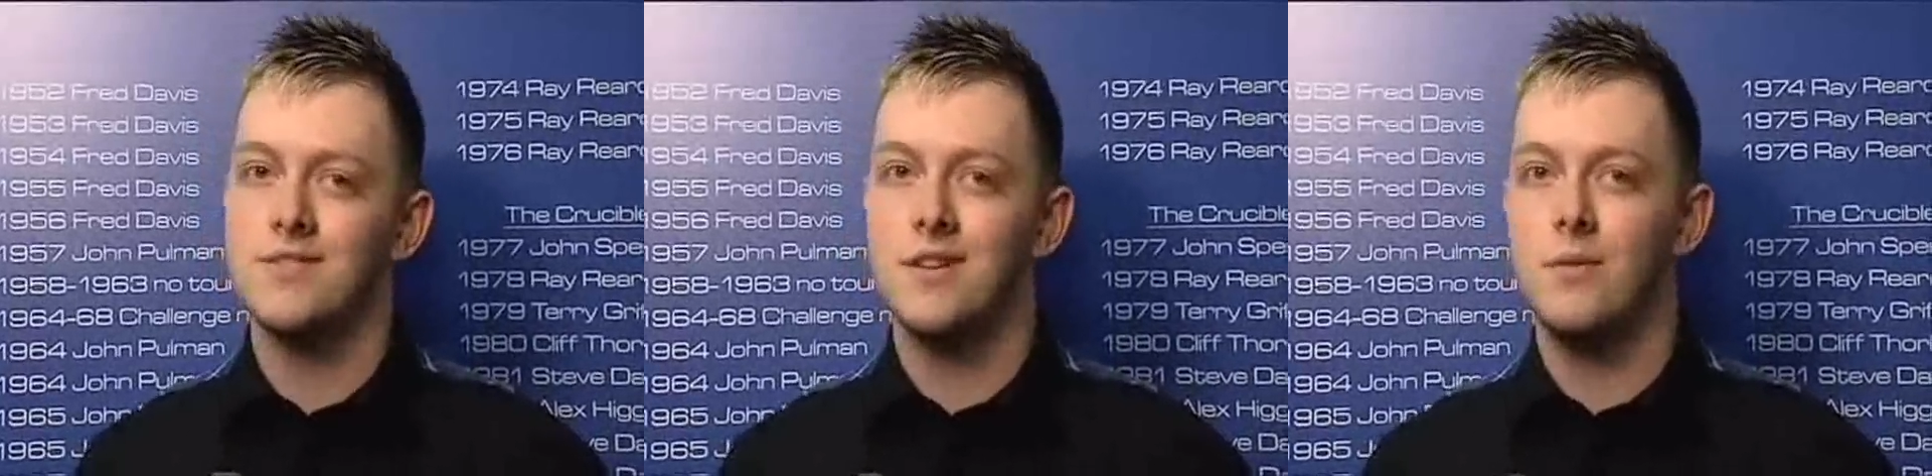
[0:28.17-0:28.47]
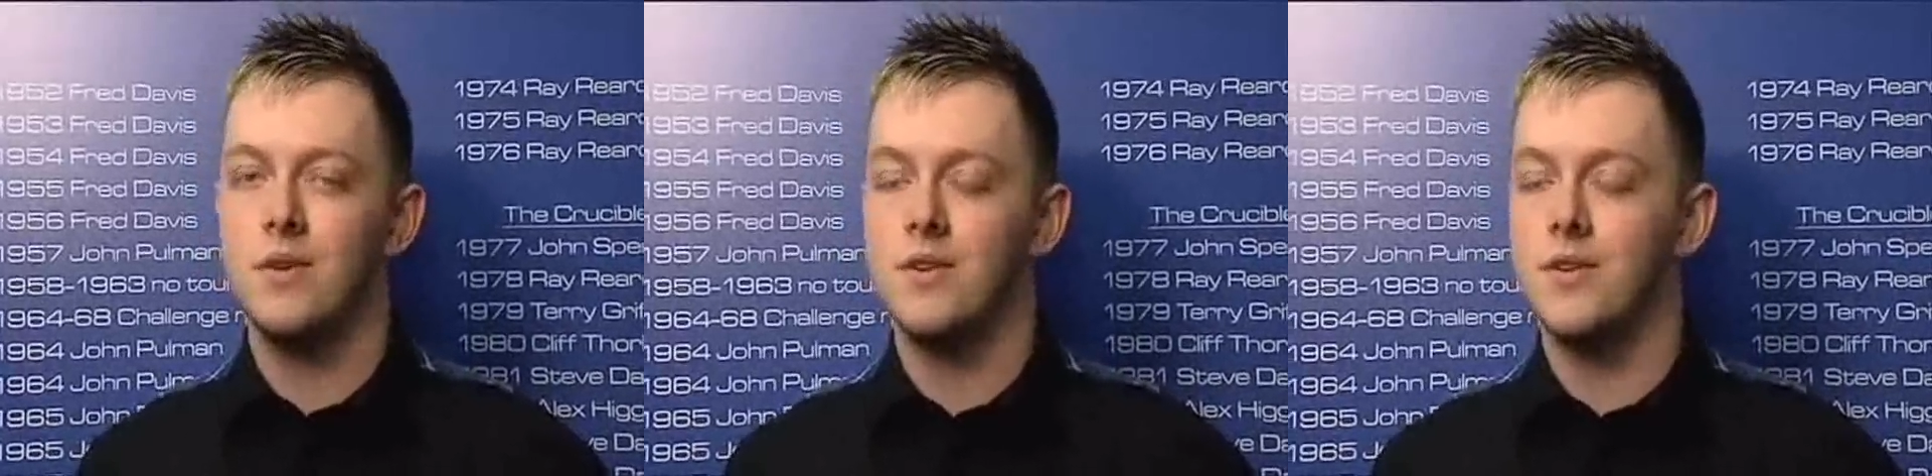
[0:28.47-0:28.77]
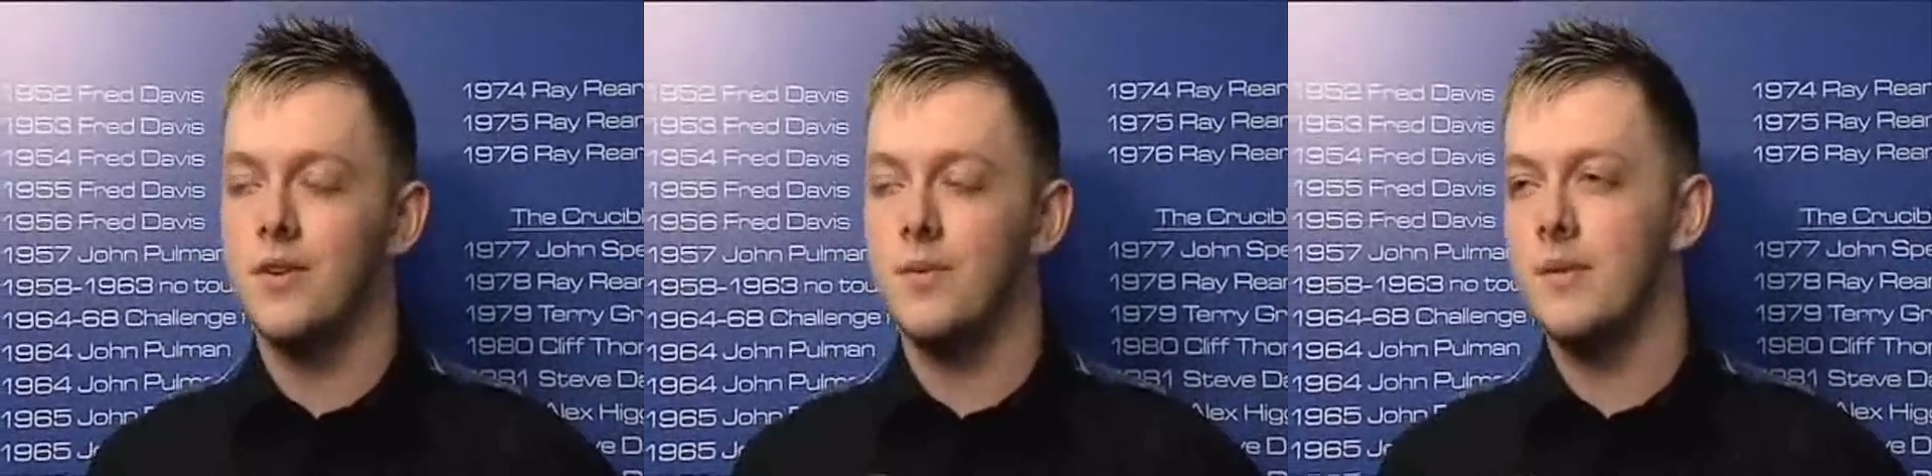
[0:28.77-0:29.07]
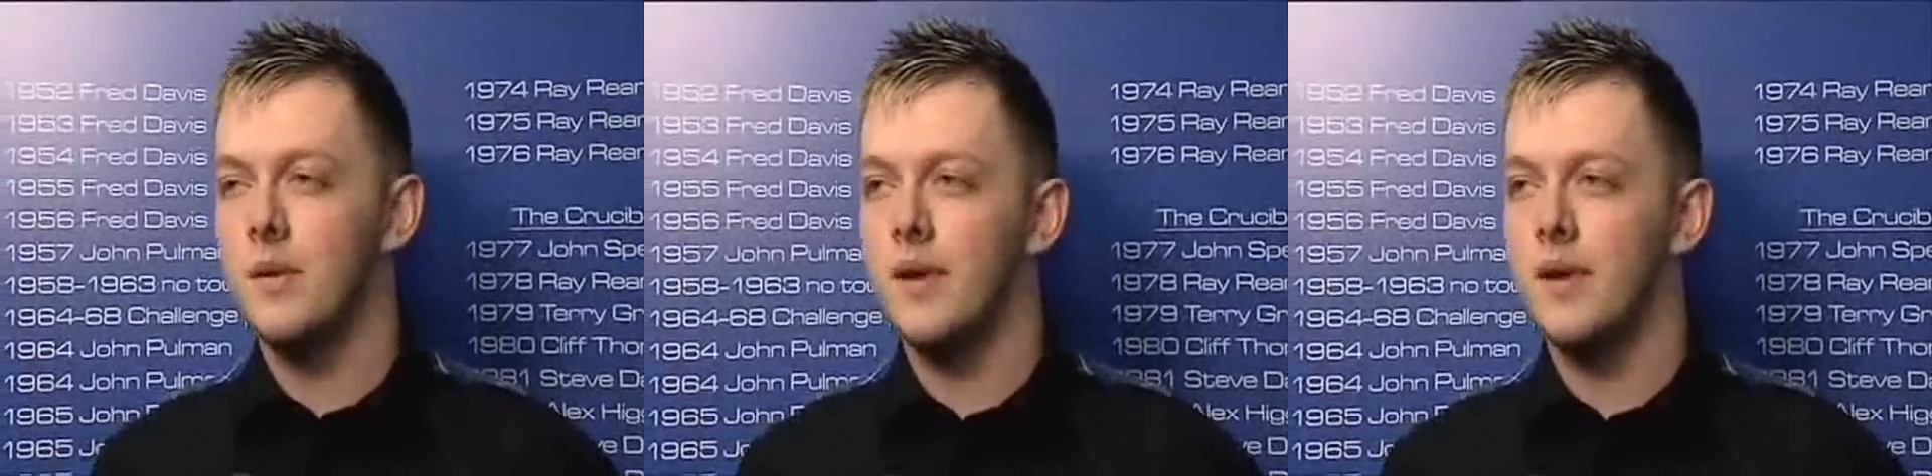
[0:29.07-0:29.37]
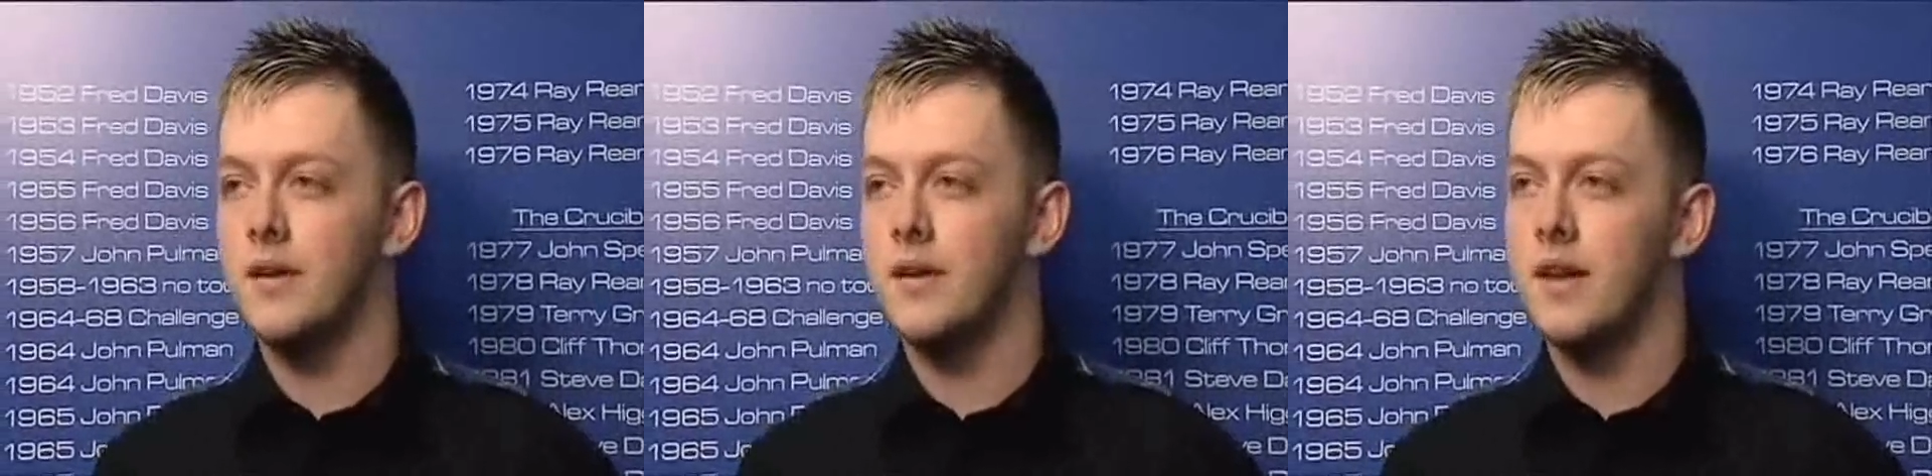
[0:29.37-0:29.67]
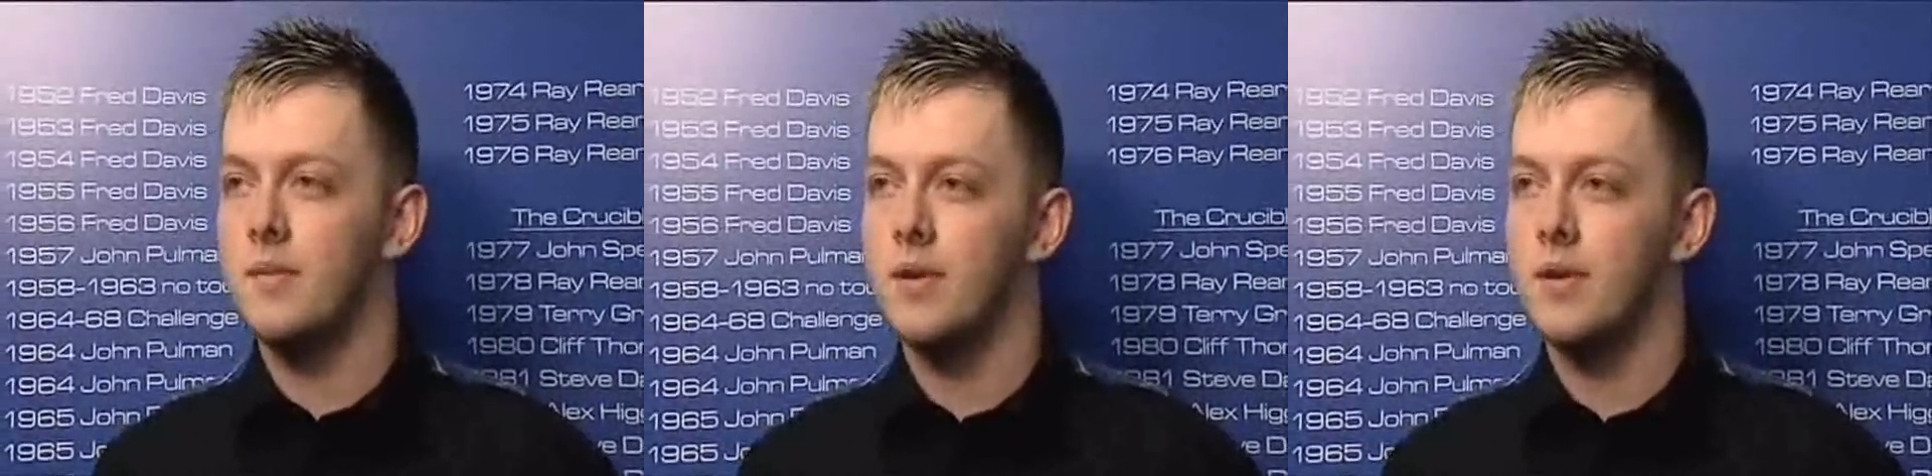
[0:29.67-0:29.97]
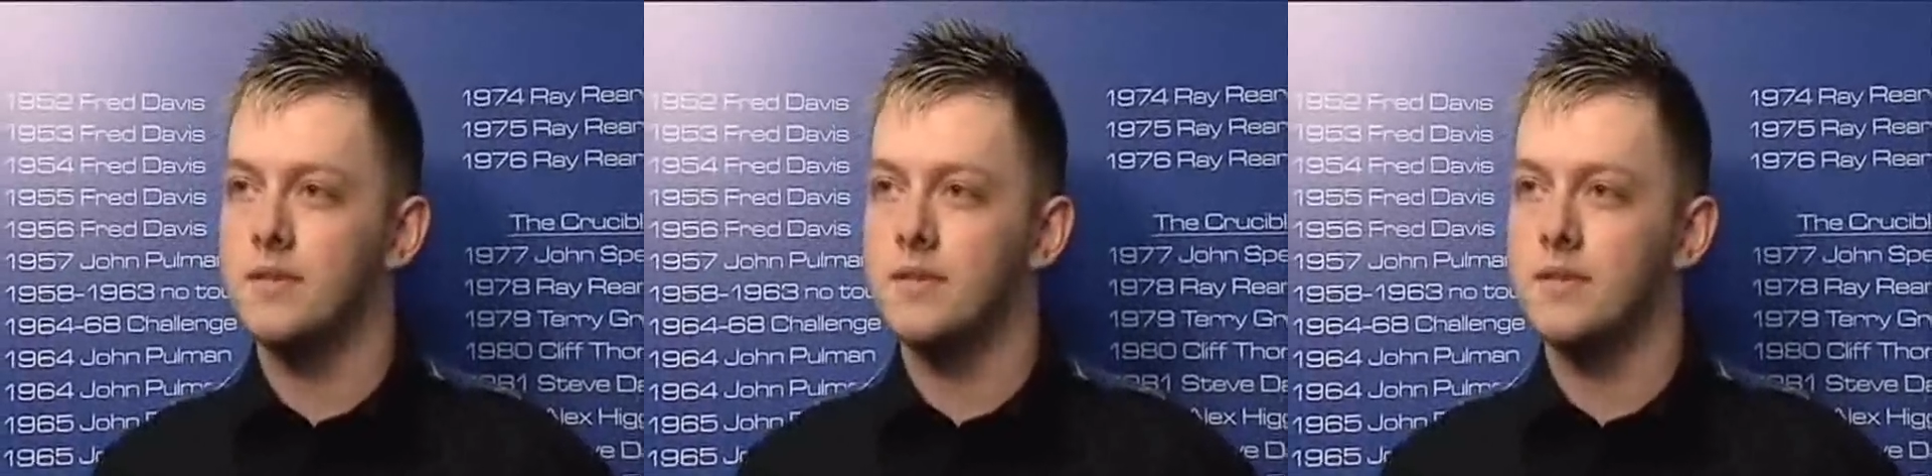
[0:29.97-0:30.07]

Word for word: still one or two, played a bit better today,